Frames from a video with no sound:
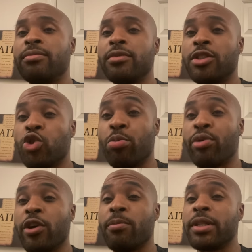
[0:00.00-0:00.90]

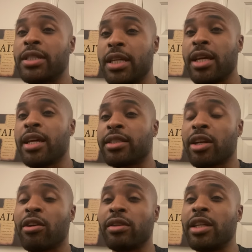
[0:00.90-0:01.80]
Subriel Matias
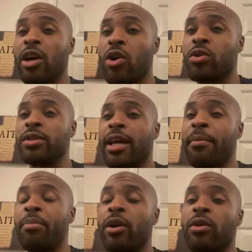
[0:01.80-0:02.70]
currently holds
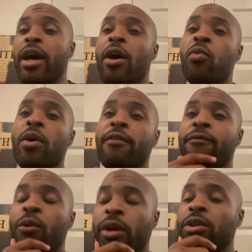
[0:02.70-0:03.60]
that belt at
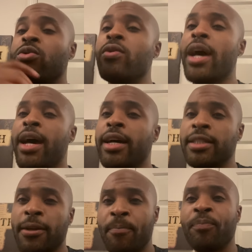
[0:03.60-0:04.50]
140, who
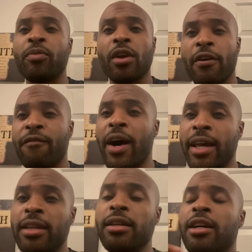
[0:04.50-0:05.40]
has a
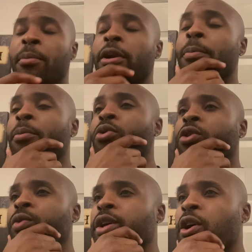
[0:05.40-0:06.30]
fight coming up in
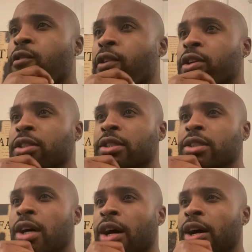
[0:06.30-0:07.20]
Puerto Rico versus
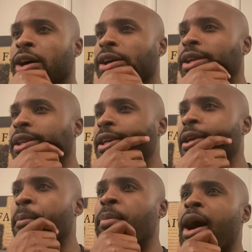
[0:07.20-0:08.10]

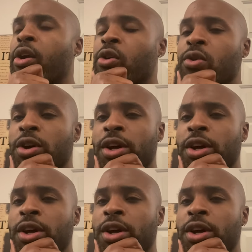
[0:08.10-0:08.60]
Liam Barro.